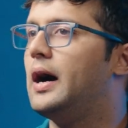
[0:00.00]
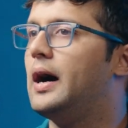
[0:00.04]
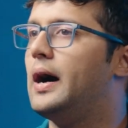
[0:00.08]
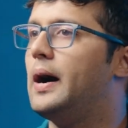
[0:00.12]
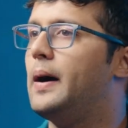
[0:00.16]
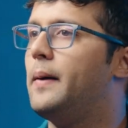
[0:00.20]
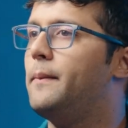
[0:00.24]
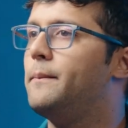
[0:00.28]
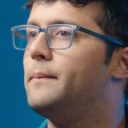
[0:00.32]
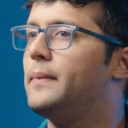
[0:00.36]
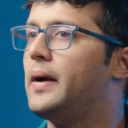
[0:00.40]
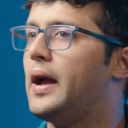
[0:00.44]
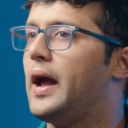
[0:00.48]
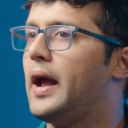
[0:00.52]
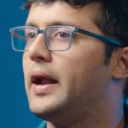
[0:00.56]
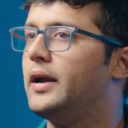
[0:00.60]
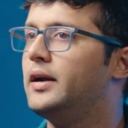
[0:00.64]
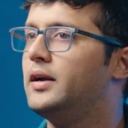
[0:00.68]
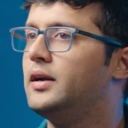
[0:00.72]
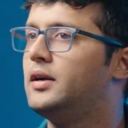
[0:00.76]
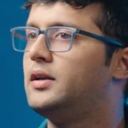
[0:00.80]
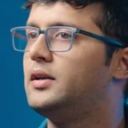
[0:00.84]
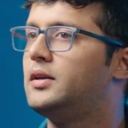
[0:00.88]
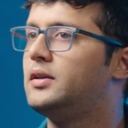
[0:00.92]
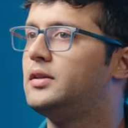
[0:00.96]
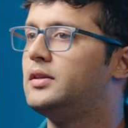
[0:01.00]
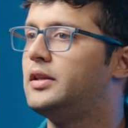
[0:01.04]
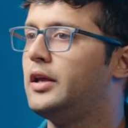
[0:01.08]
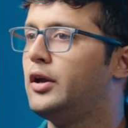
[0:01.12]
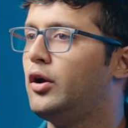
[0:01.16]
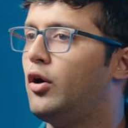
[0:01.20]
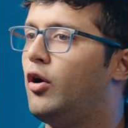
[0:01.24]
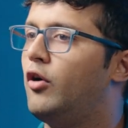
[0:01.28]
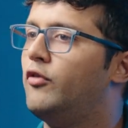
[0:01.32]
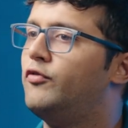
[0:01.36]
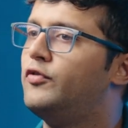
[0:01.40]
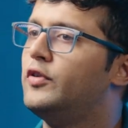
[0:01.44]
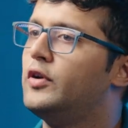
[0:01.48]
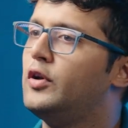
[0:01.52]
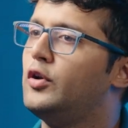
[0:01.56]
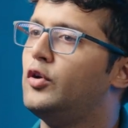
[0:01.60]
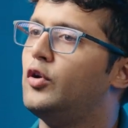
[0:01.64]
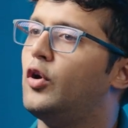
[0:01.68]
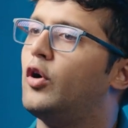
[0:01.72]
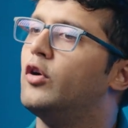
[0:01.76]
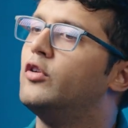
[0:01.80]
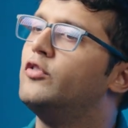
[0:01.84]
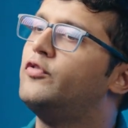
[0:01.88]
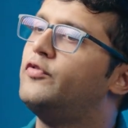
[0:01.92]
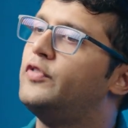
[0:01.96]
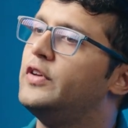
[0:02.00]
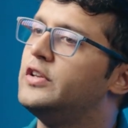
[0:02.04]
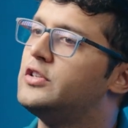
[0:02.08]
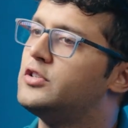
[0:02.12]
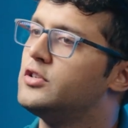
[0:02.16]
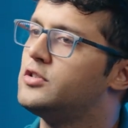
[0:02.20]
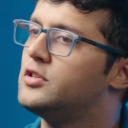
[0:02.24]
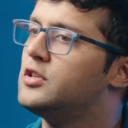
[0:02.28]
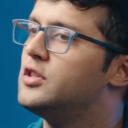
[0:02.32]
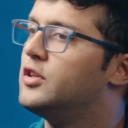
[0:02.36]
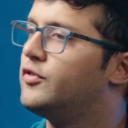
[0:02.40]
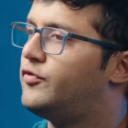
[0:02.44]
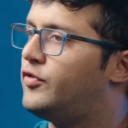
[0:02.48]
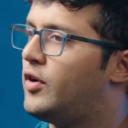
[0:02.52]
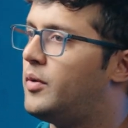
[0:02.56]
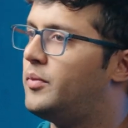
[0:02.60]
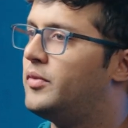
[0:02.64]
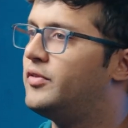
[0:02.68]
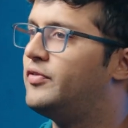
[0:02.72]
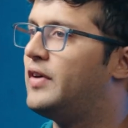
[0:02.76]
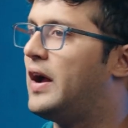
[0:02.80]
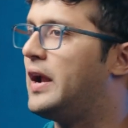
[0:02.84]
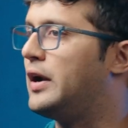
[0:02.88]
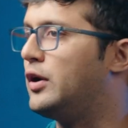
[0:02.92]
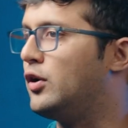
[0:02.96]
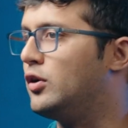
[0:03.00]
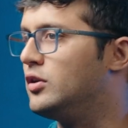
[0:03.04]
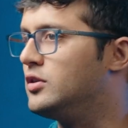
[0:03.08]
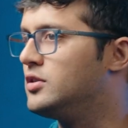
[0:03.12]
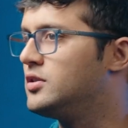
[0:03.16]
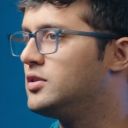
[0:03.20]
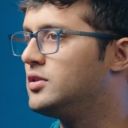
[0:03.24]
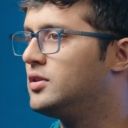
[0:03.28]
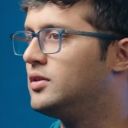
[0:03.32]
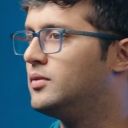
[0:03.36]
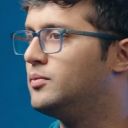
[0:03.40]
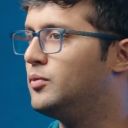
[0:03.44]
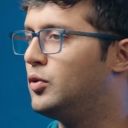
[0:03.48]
and they offer a lot of features in the form of add-ons.